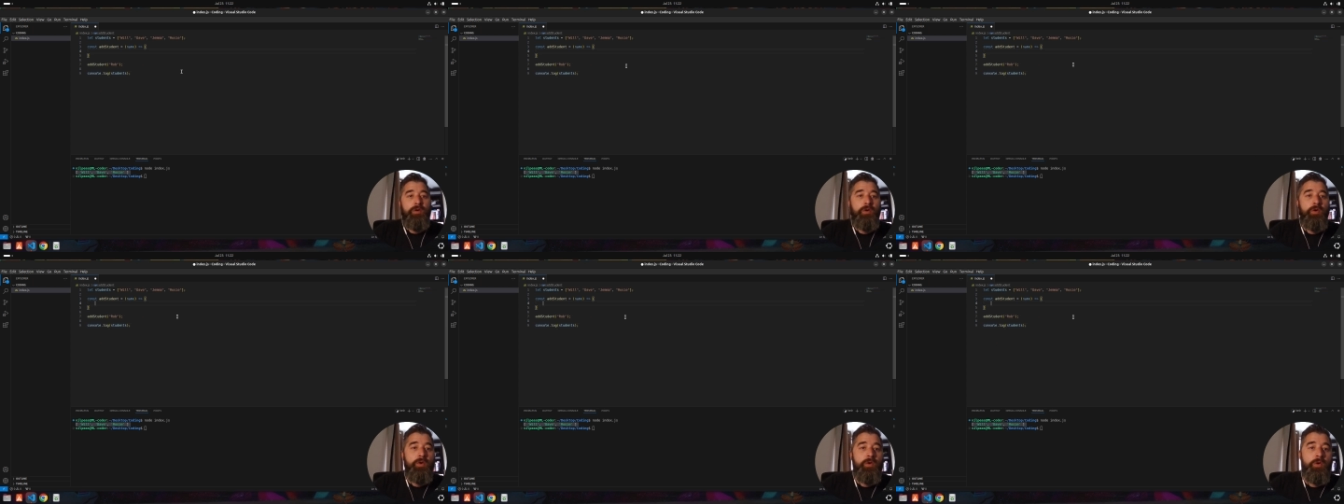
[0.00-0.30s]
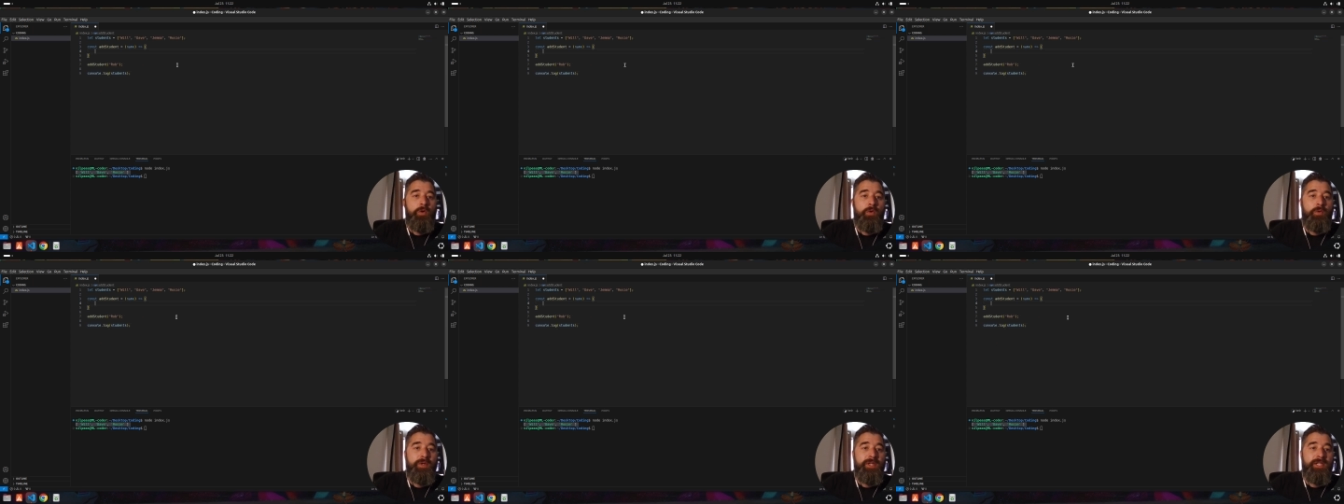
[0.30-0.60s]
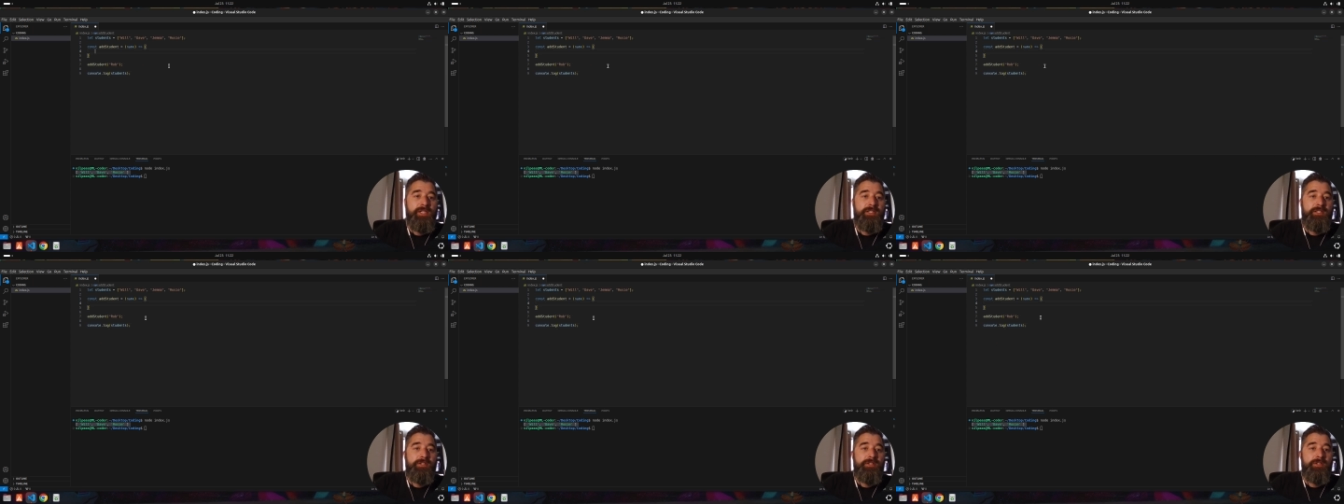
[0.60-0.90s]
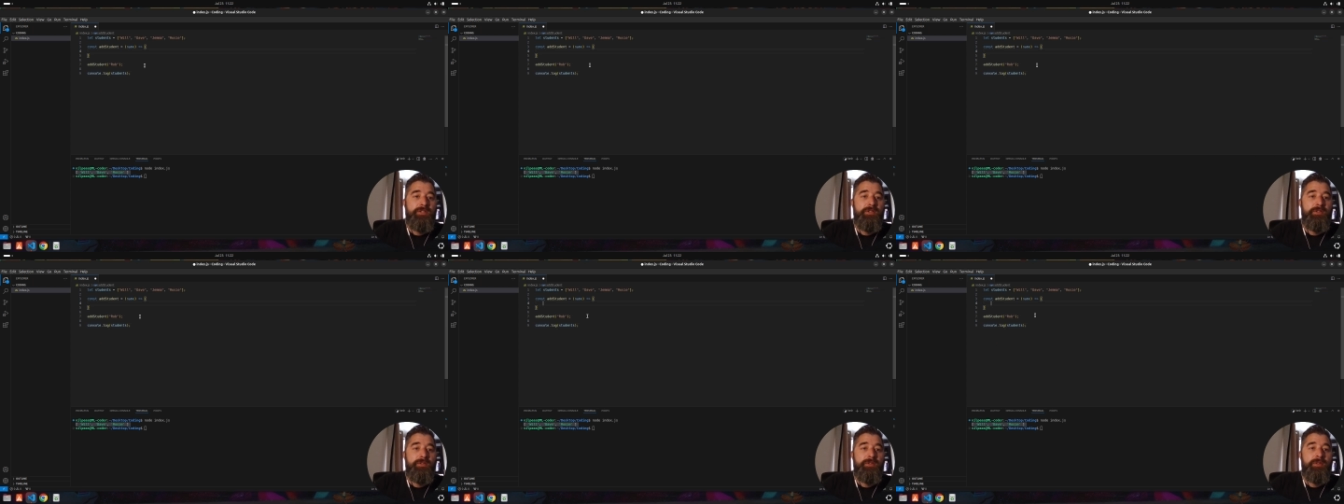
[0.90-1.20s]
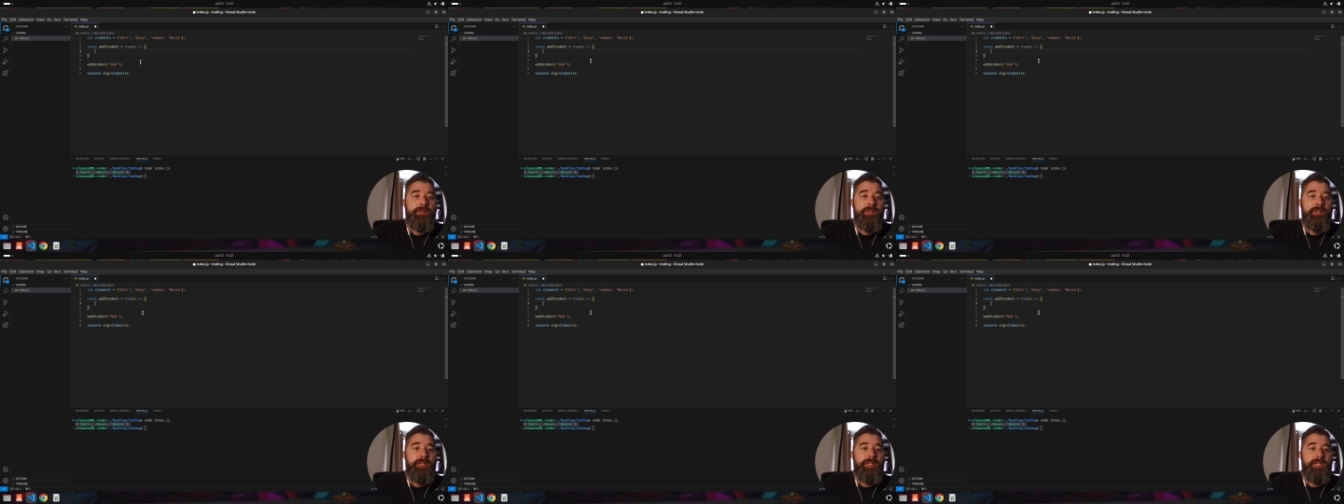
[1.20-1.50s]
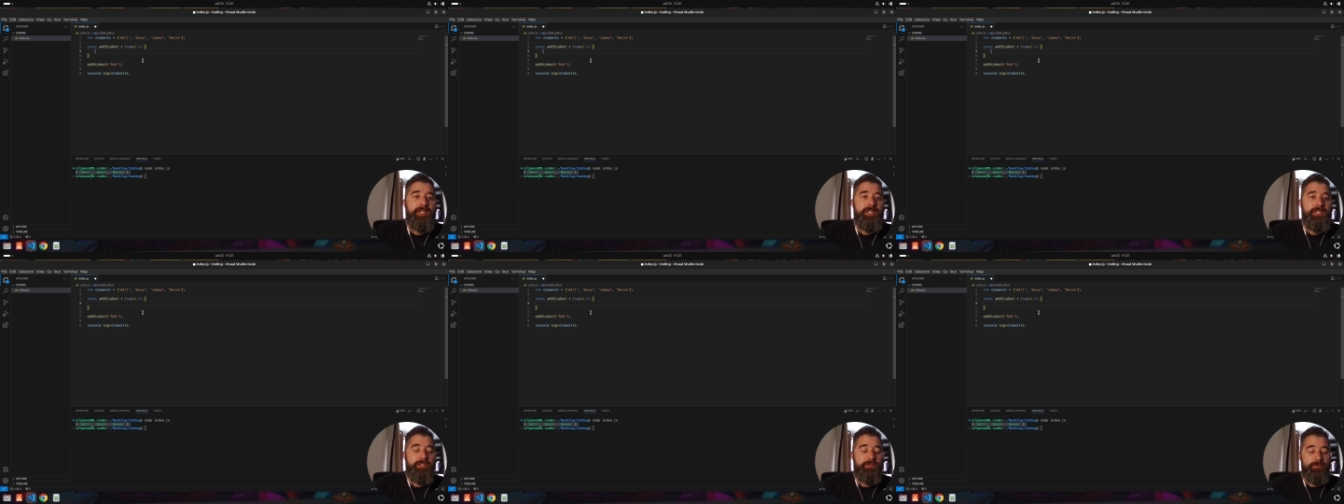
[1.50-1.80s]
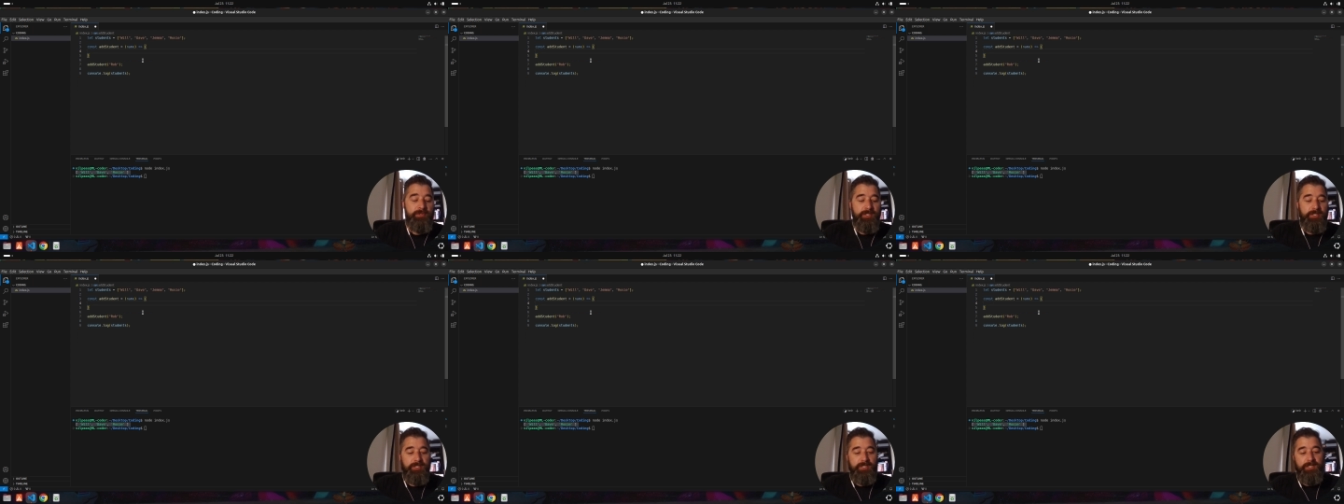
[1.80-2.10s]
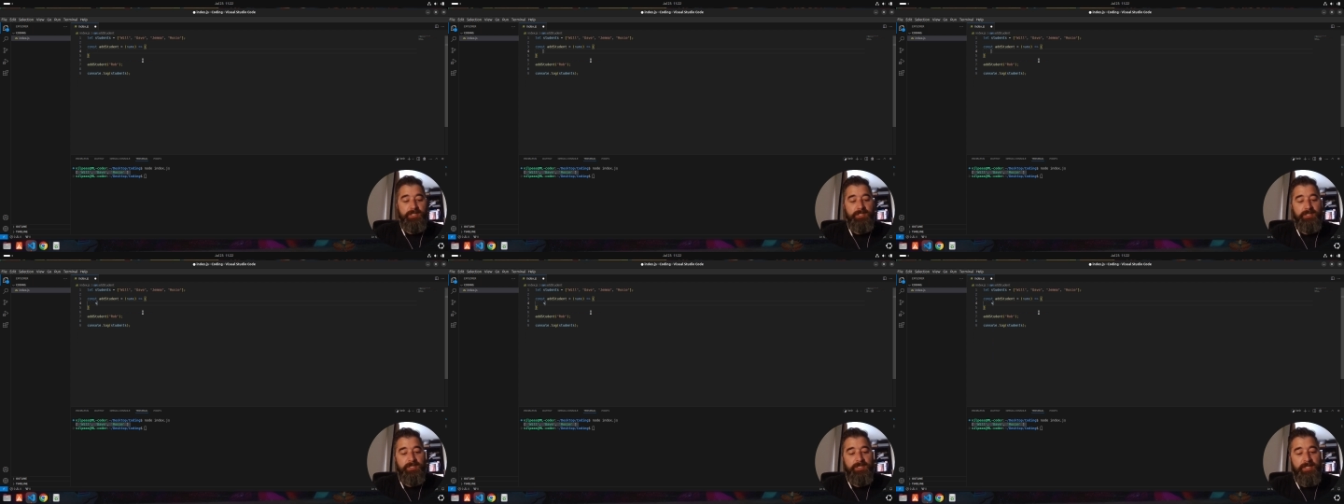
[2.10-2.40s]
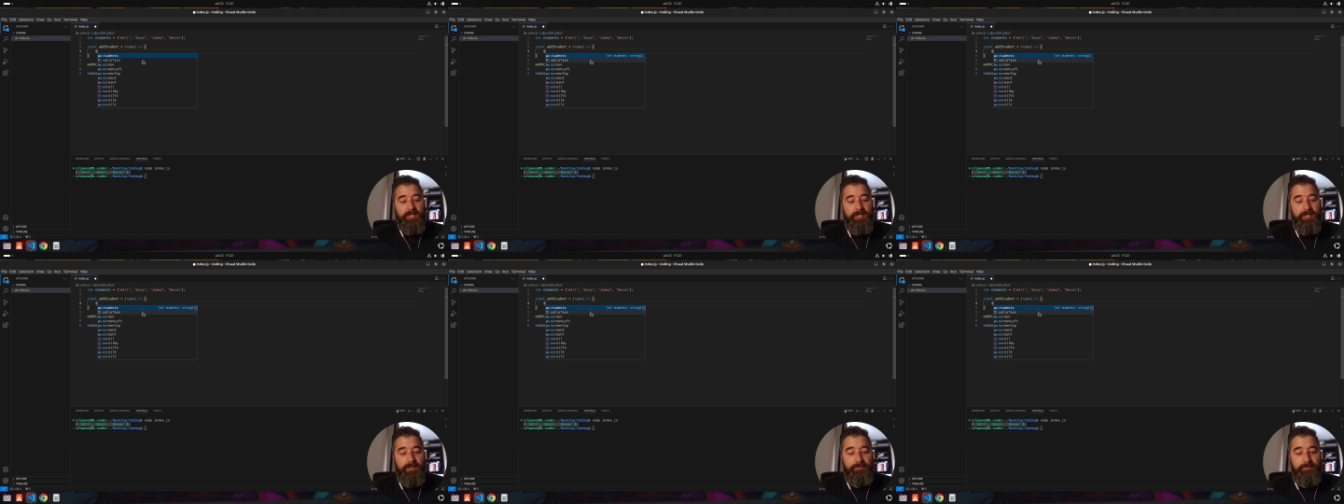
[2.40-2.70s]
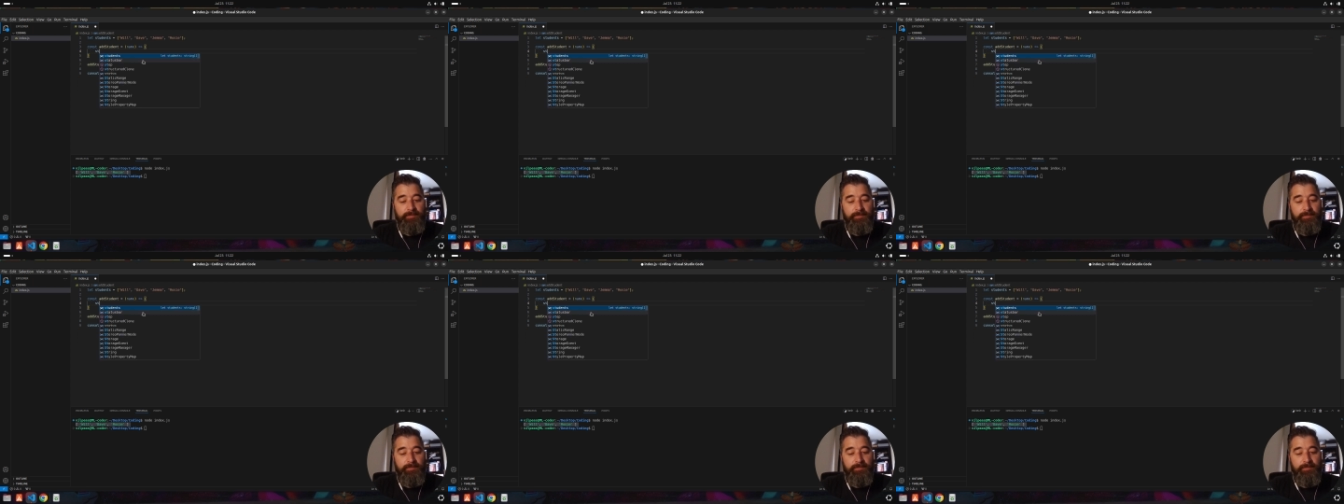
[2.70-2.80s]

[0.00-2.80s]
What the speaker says: All we need to do is we just need to say